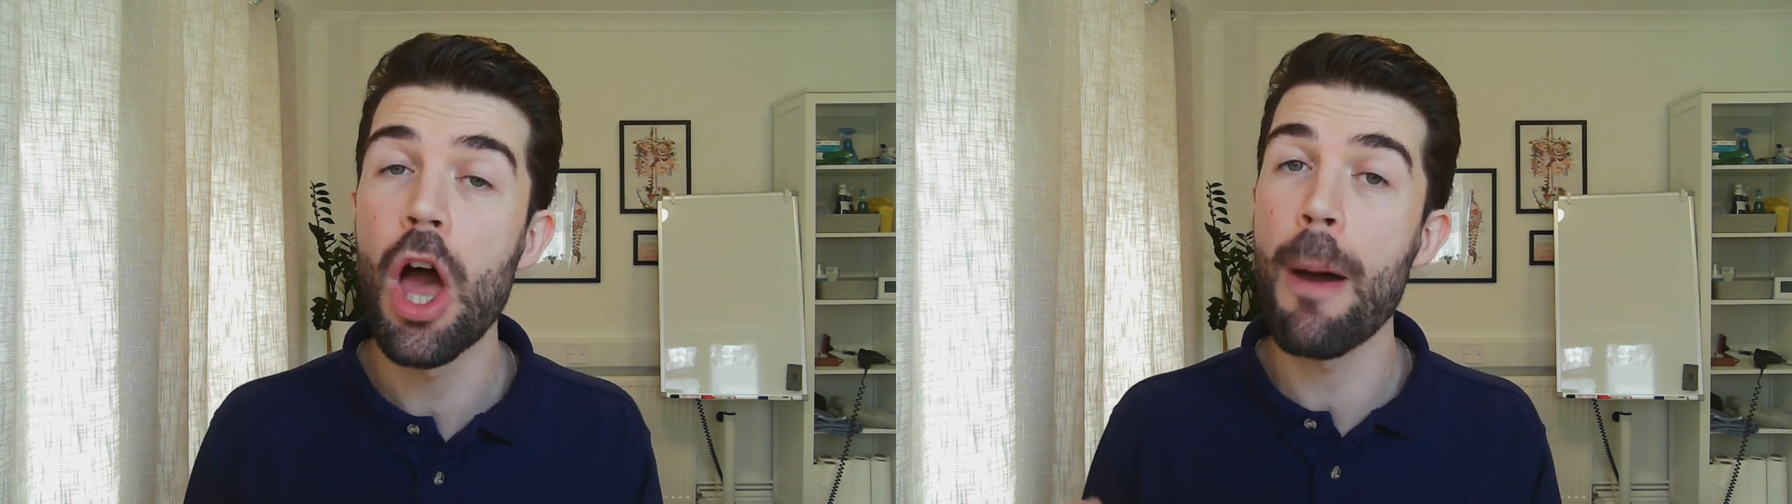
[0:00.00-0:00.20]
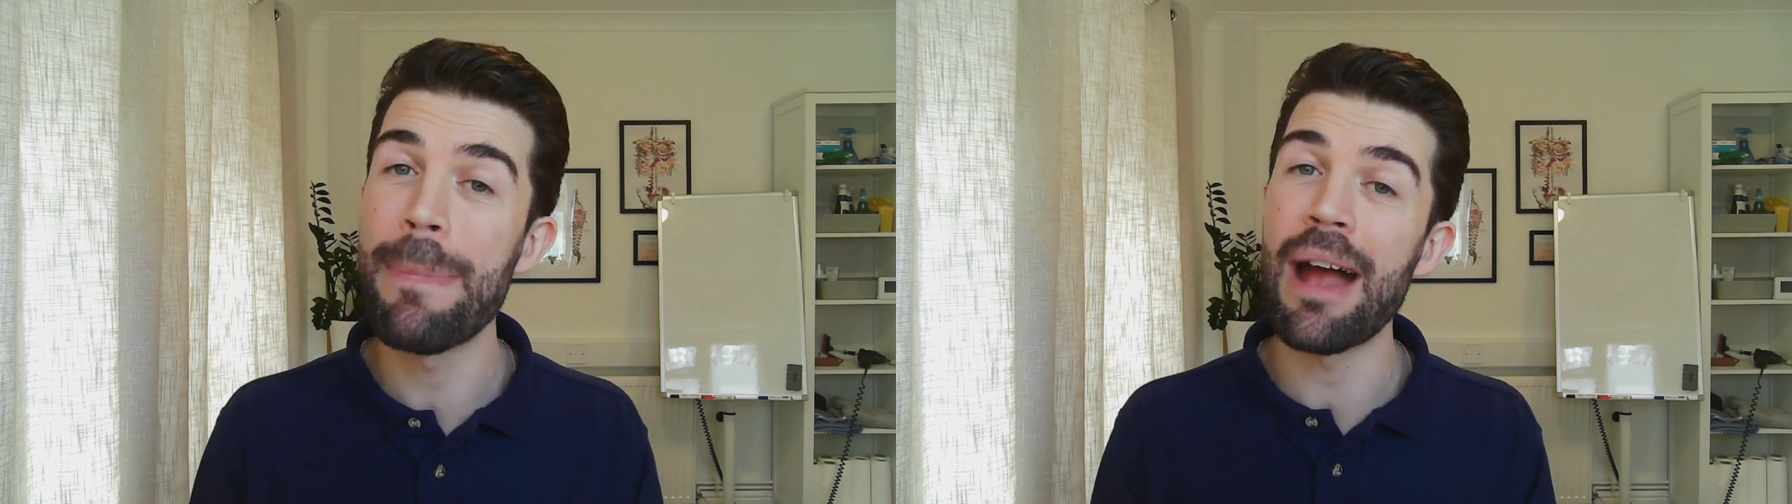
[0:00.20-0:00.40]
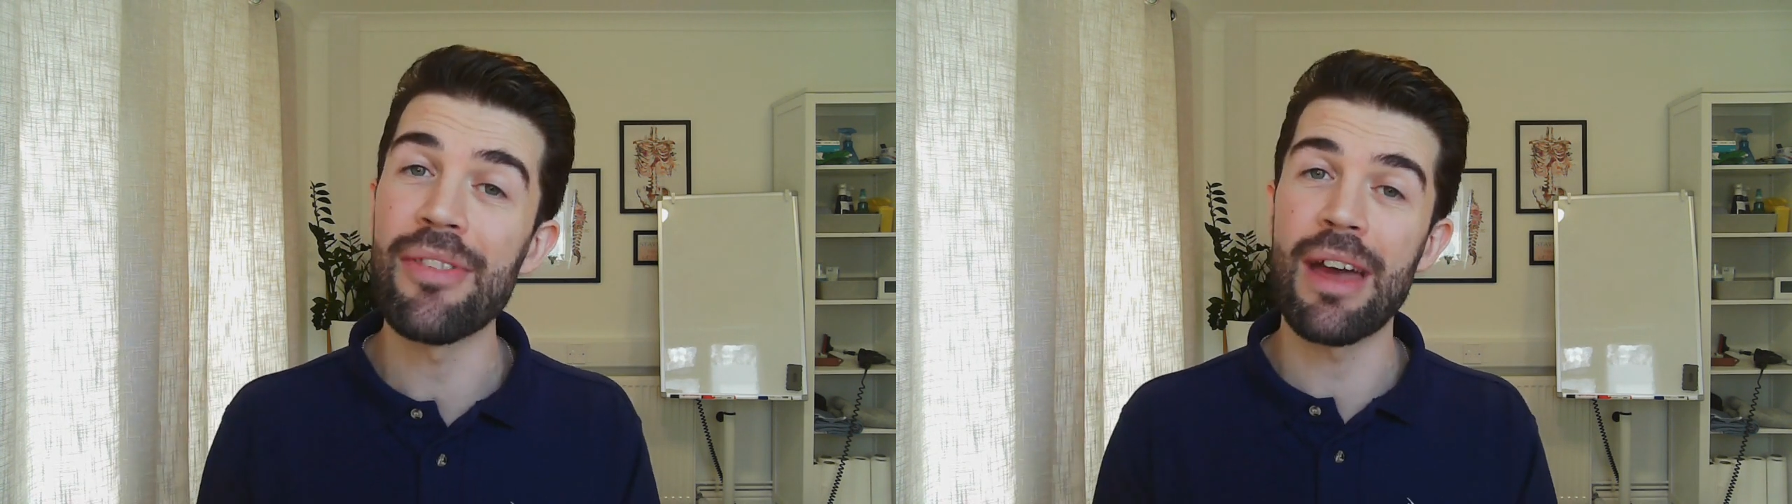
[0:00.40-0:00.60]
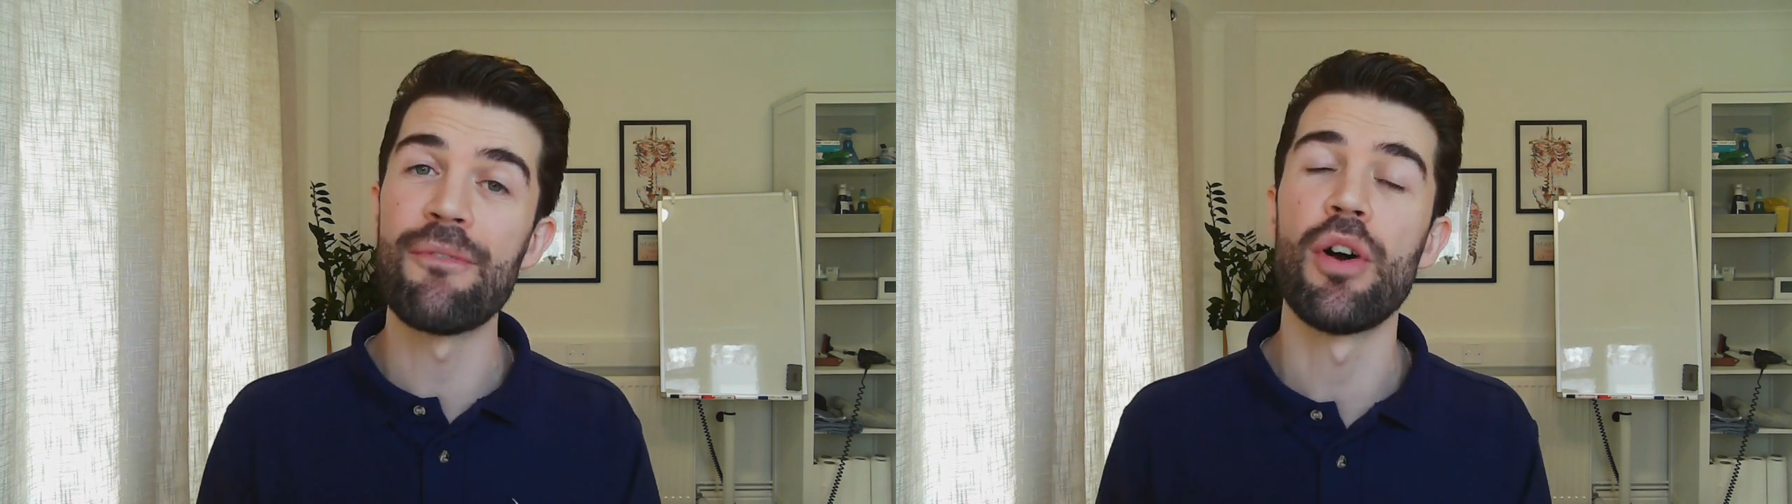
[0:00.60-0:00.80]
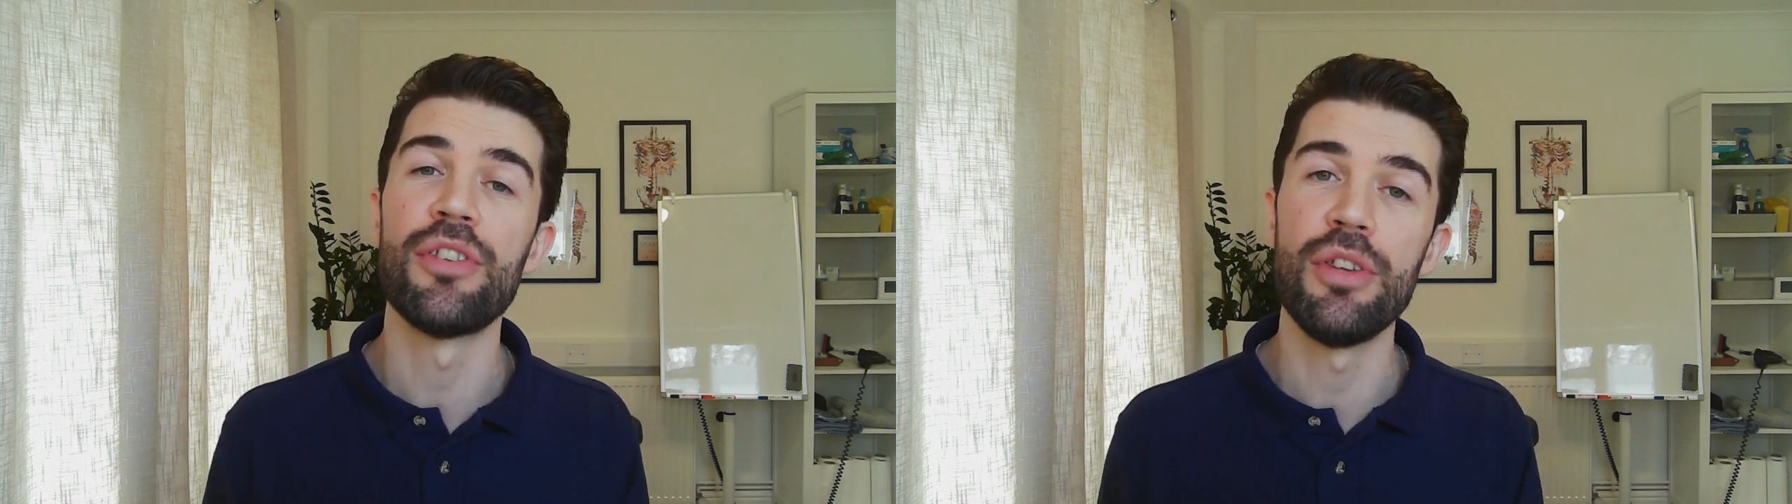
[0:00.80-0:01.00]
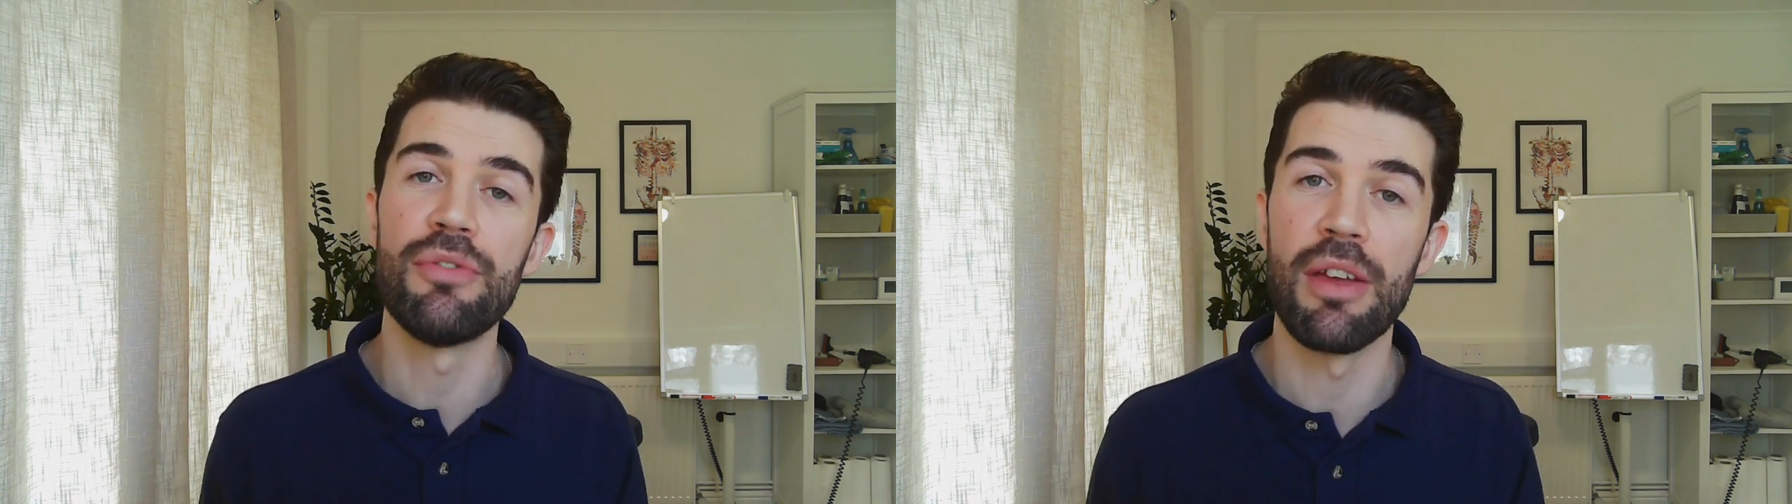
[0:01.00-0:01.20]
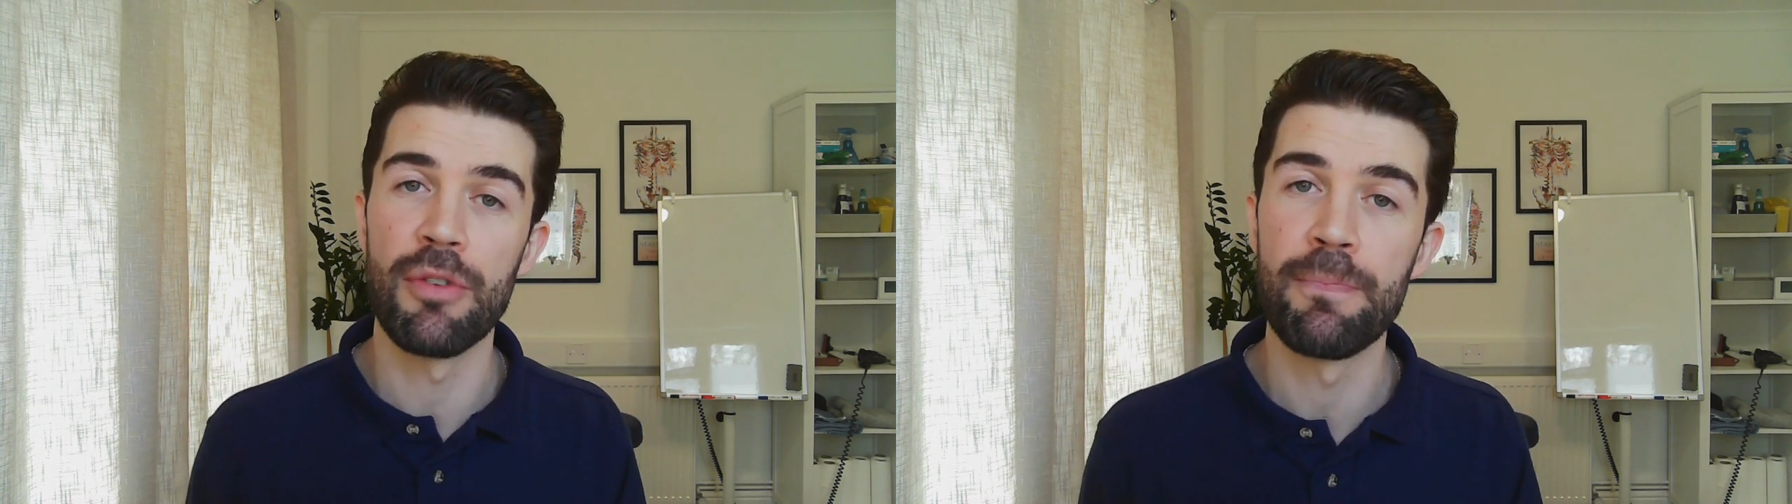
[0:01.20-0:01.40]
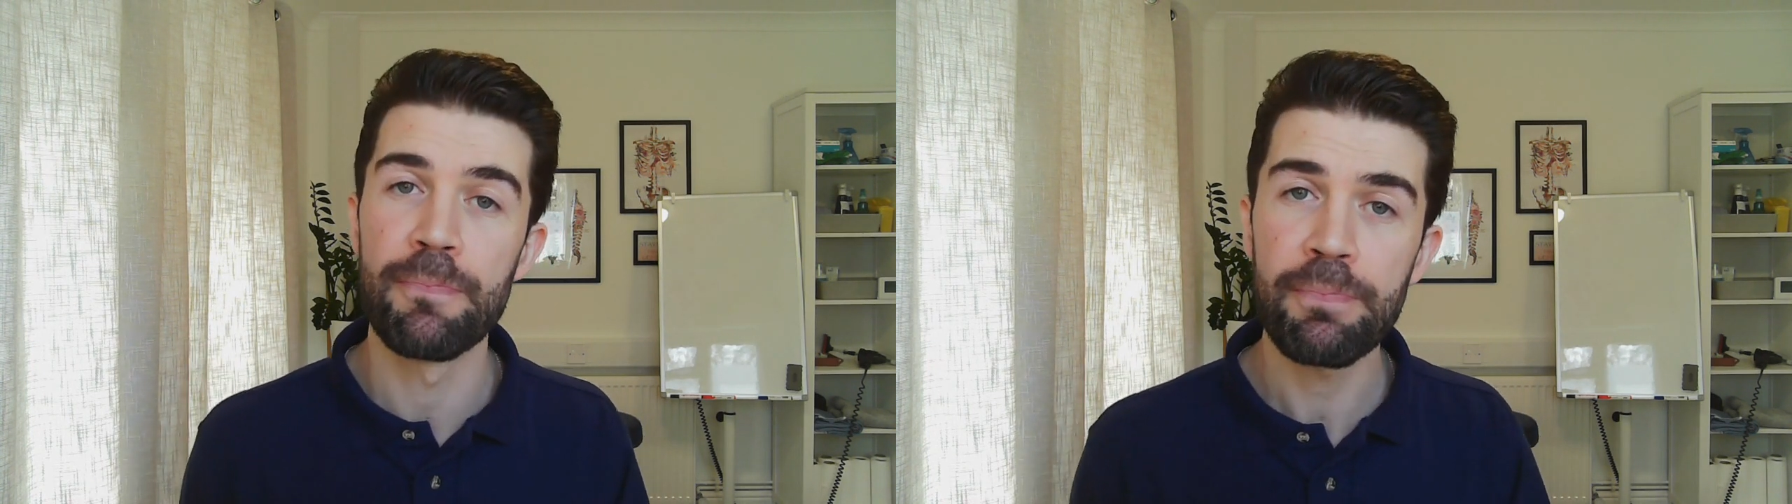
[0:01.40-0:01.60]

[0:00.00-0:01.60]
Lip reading: about the advice you've given.